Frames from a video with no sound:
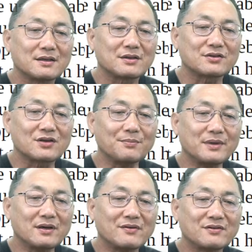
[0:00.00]

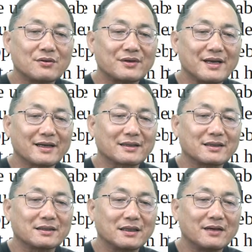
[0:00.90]
Jumping over the neck
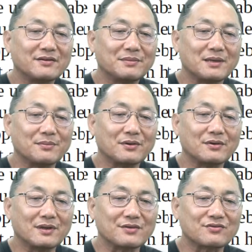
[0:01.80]
of the people
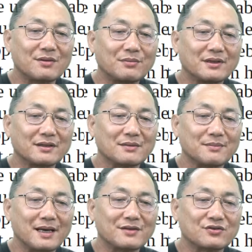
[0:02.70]
and trembling, the
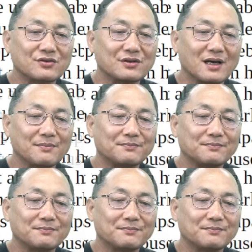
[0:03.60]
man stood up.